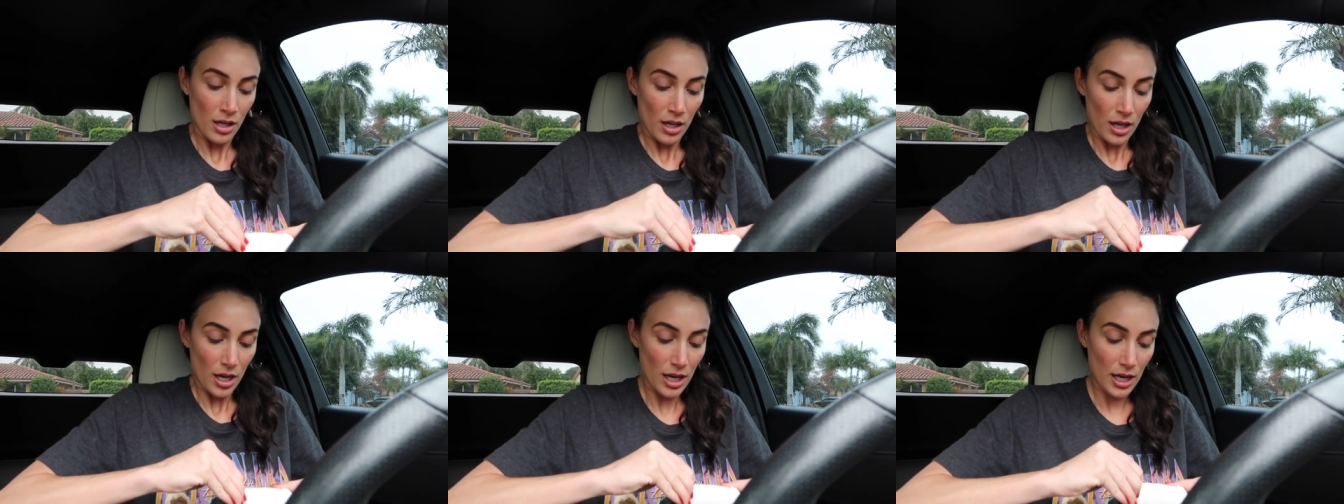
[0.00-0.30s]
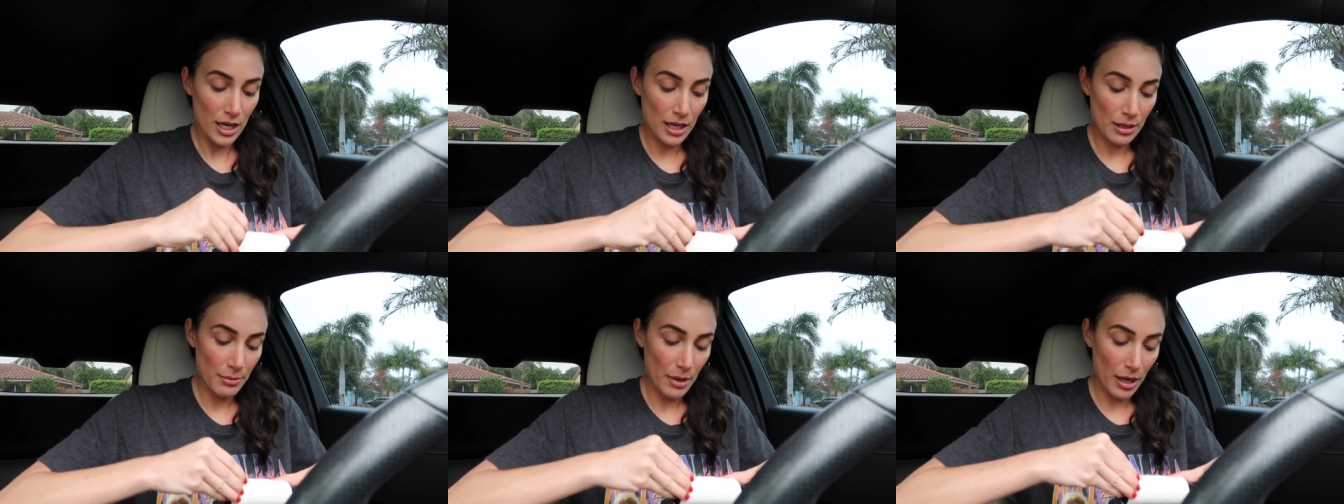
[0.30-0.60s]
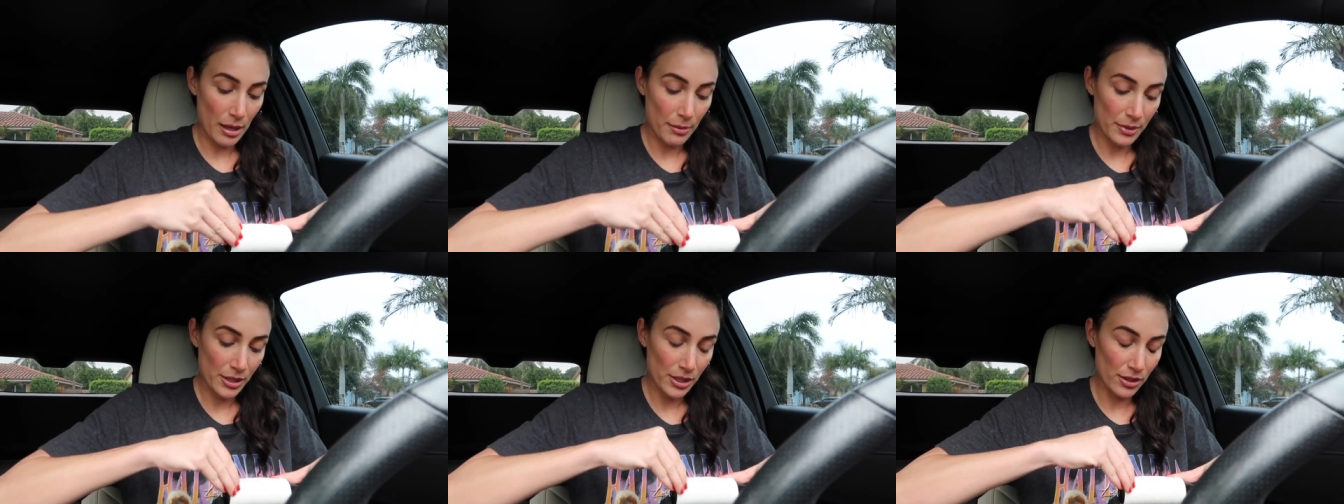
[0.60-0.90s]
Um,
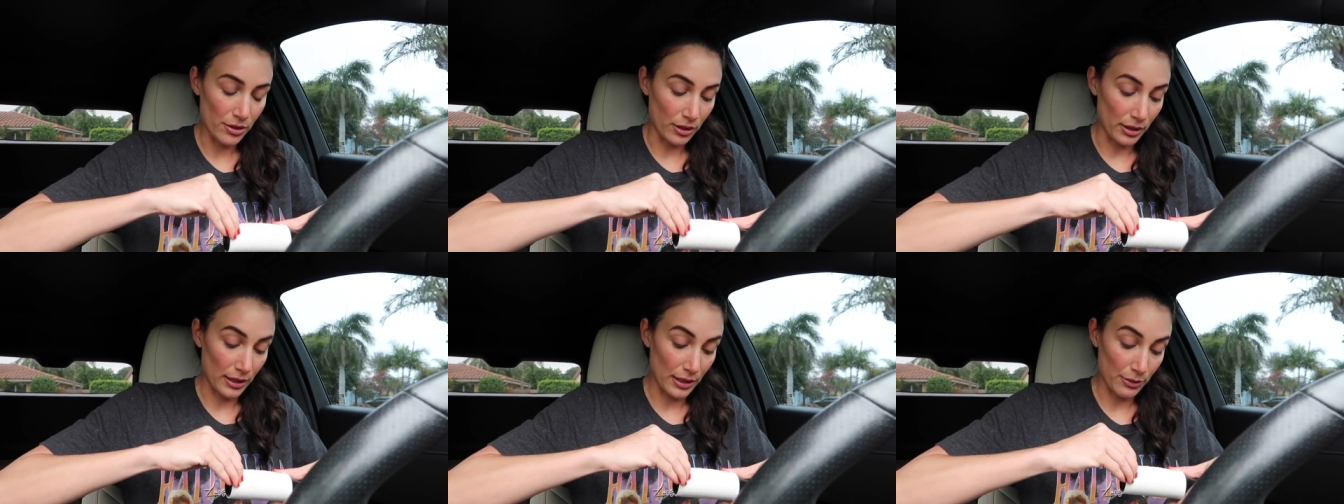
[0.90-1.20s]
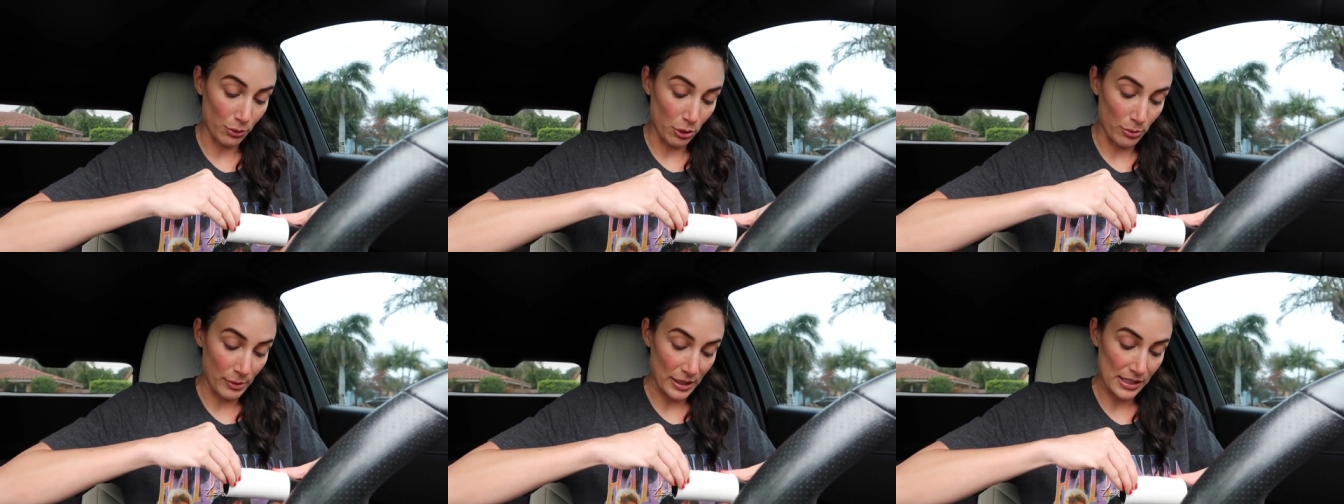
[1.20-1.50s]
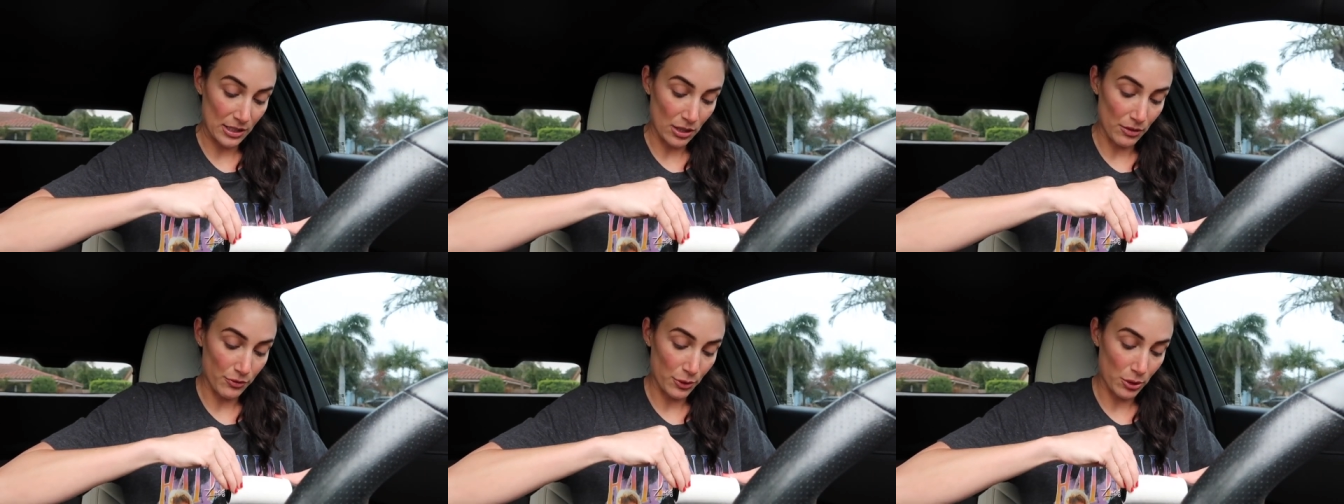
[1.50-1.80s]
I'm gonna lint roll
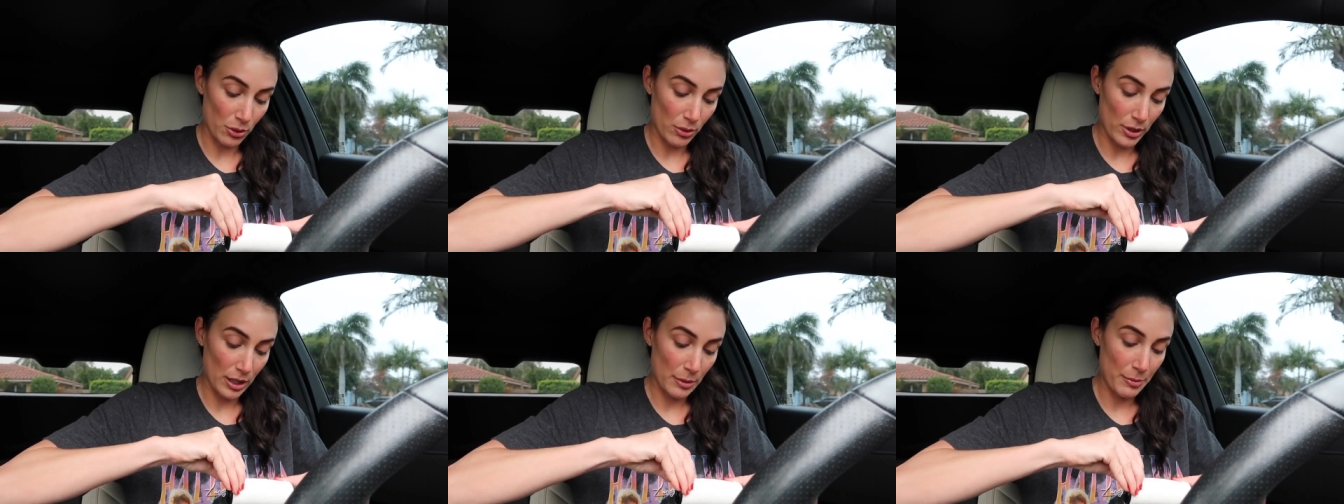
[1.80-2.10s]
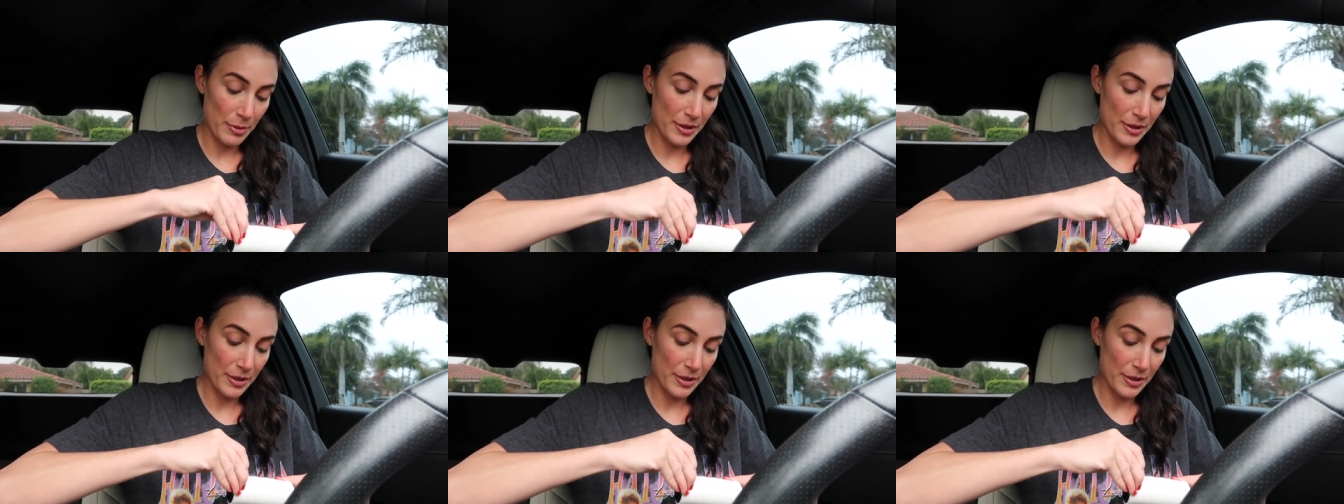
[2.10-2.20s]
myself real quick,